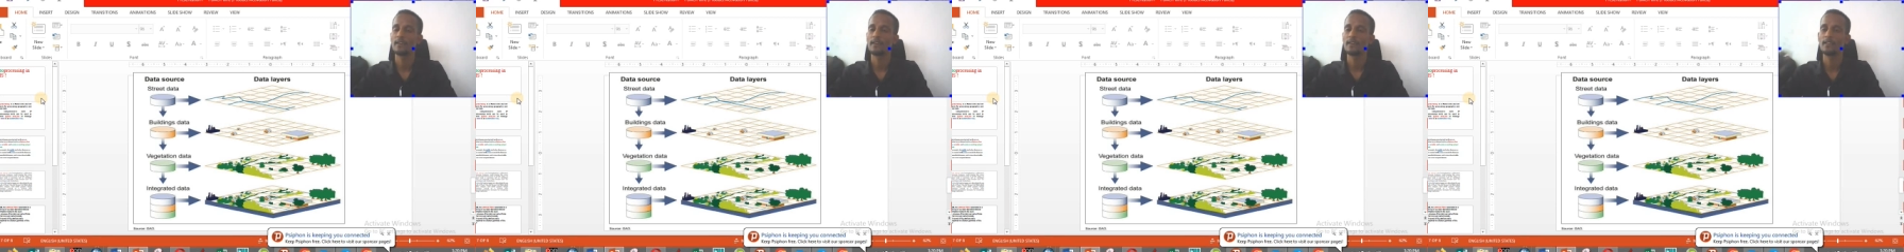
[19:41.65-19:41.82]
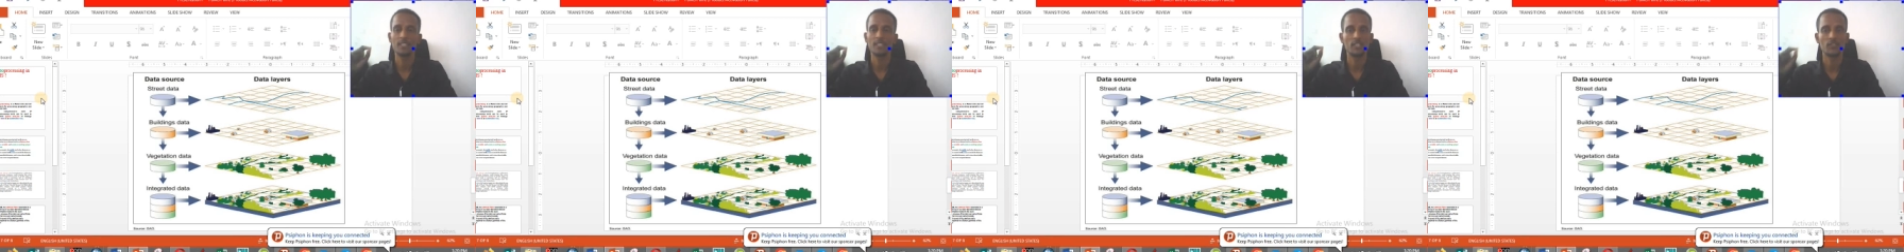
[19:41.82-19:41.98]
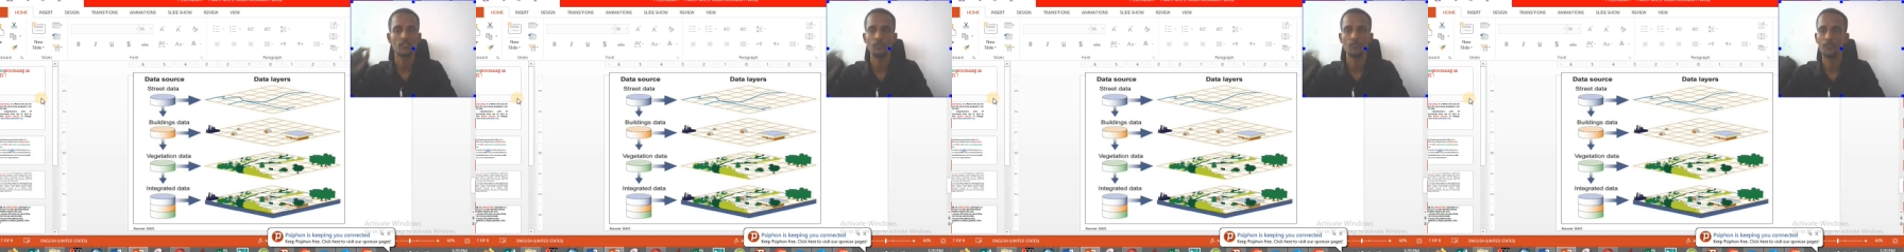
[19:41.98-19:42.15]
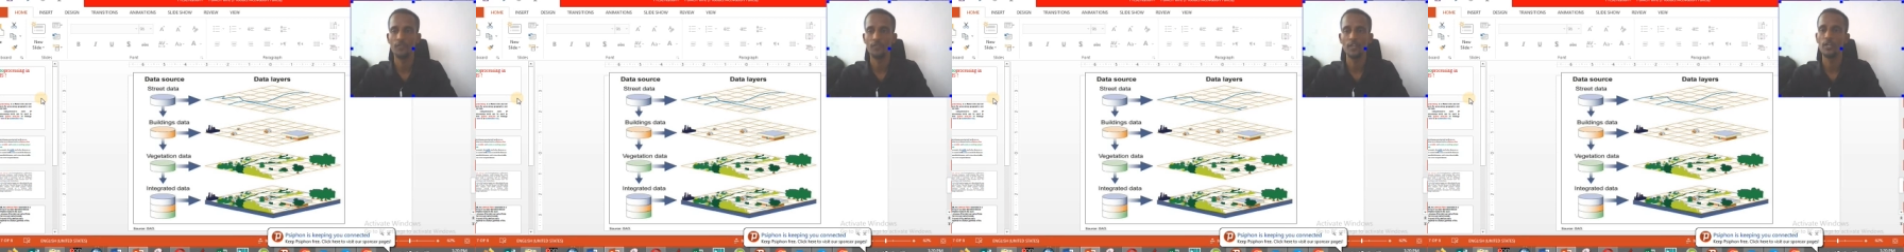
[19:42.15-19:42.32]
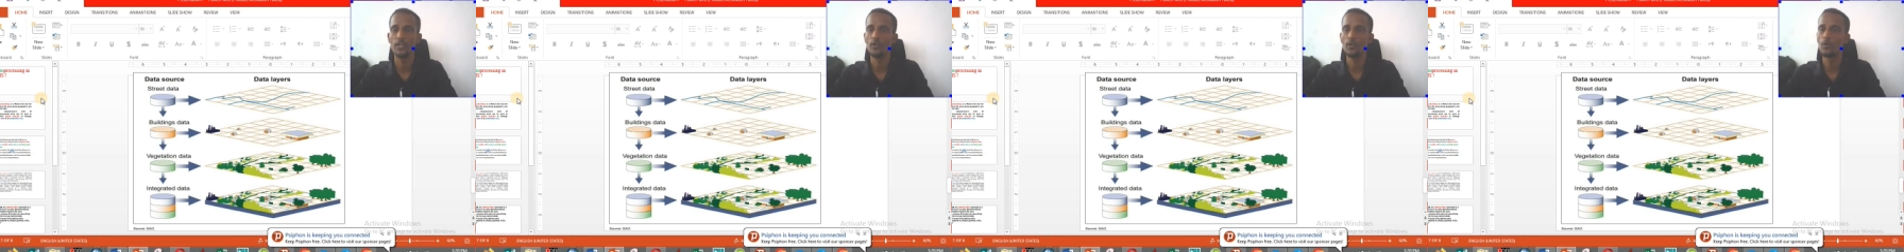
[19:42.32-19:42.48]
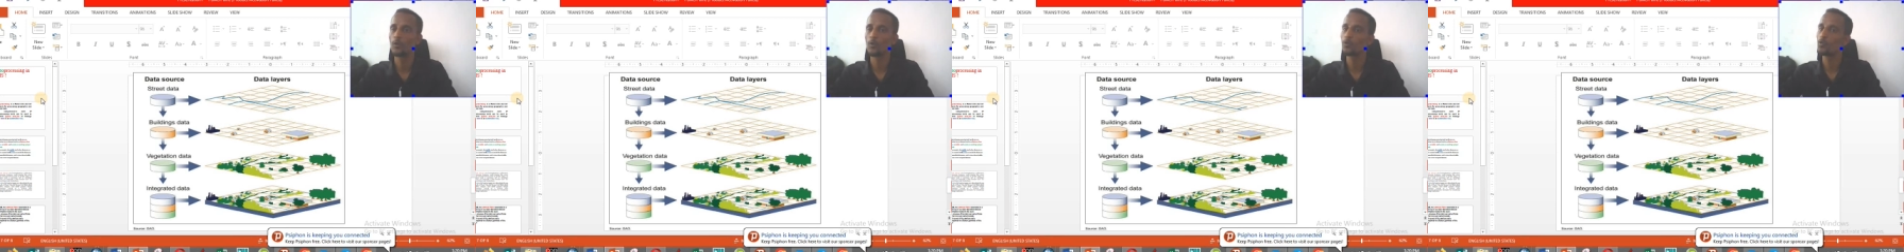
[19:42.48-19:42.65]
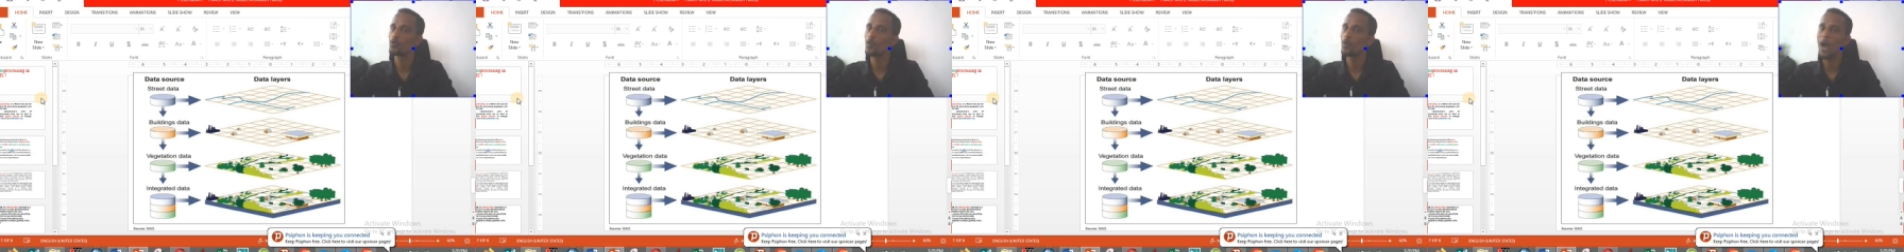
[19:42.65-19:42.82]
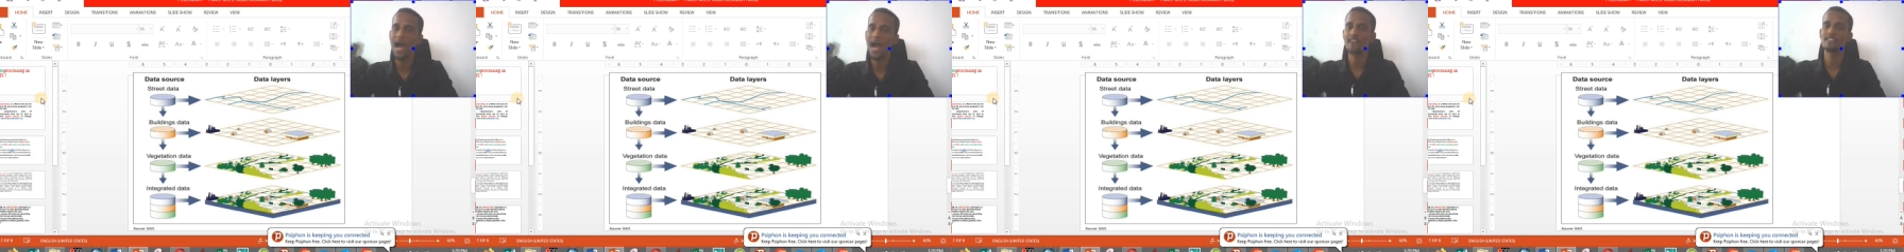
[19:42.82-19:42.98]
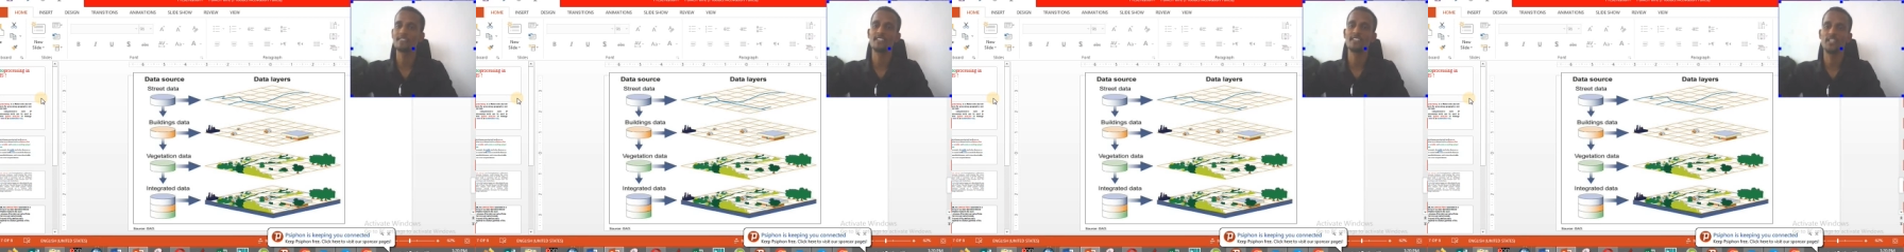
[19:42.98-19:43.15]
this video to
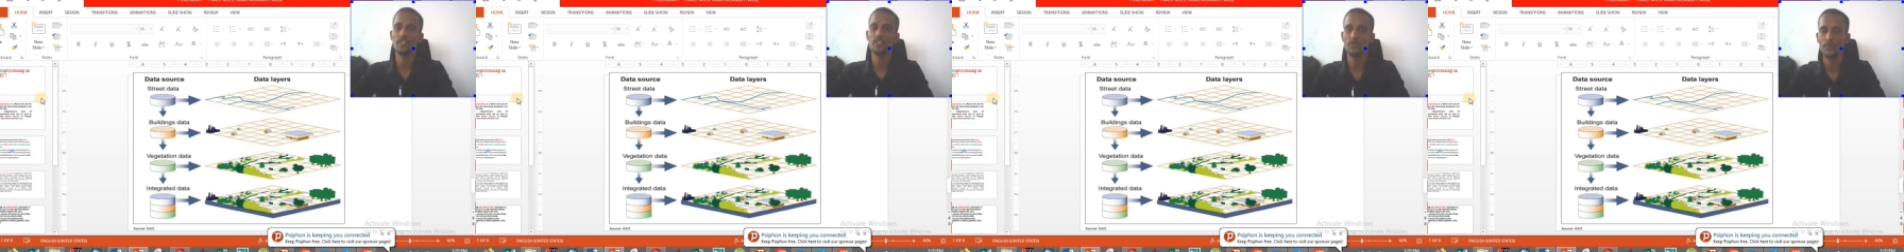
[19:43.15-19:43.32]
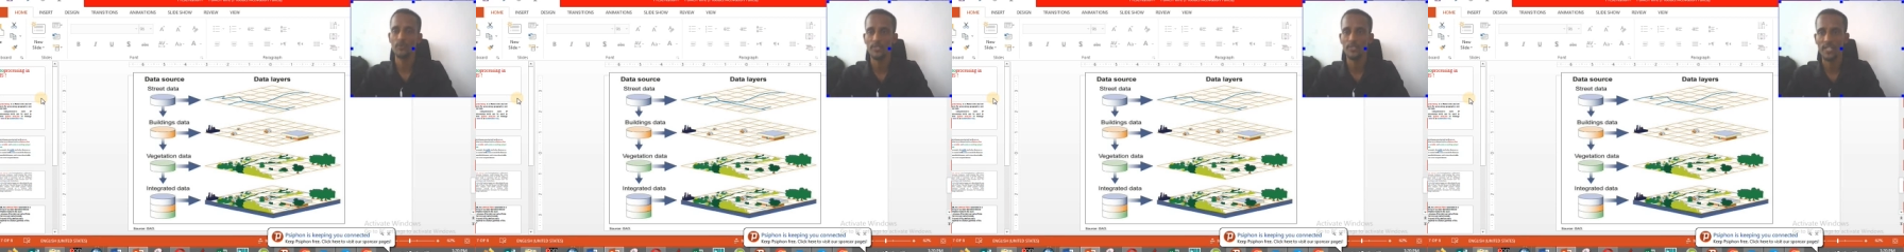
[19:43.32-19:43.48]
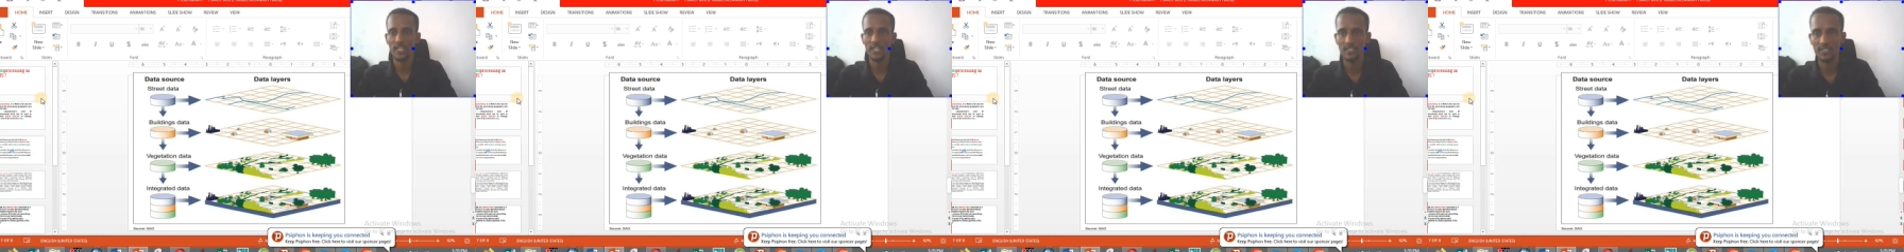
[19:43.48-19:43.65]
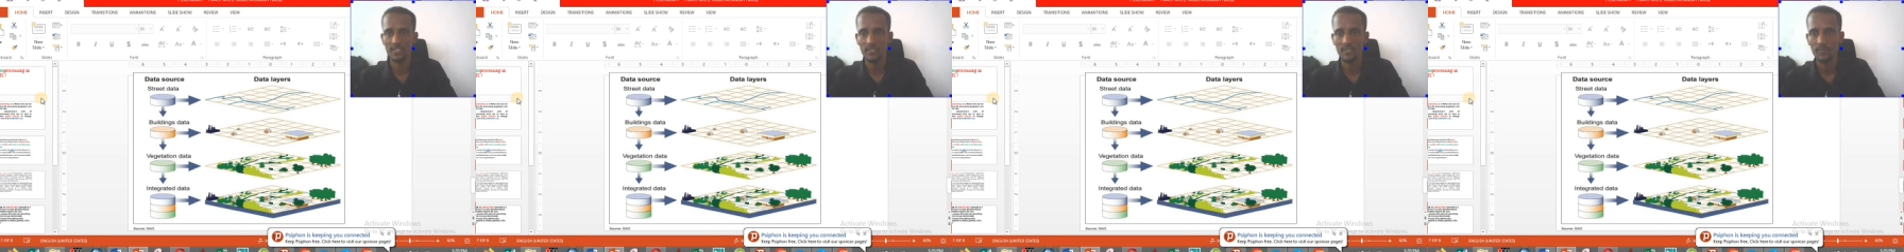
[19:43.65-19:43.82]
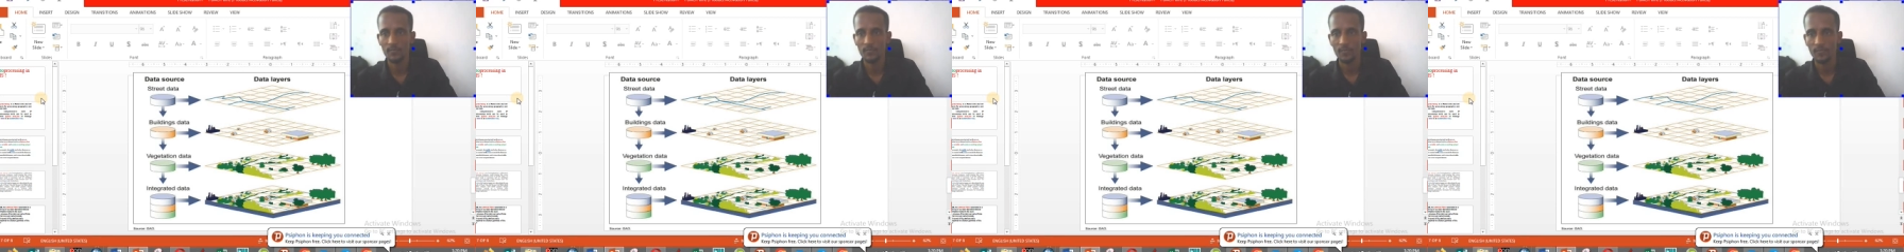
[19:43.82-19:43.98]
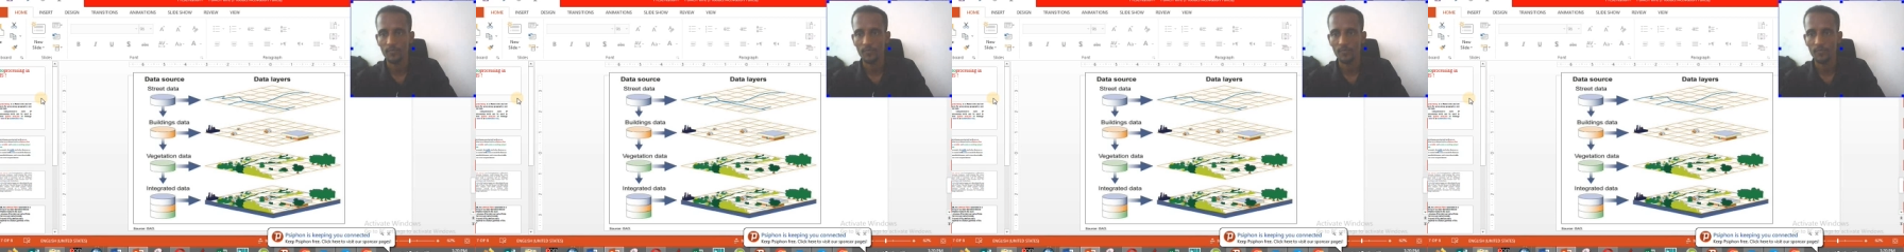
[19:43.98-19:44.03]
other users.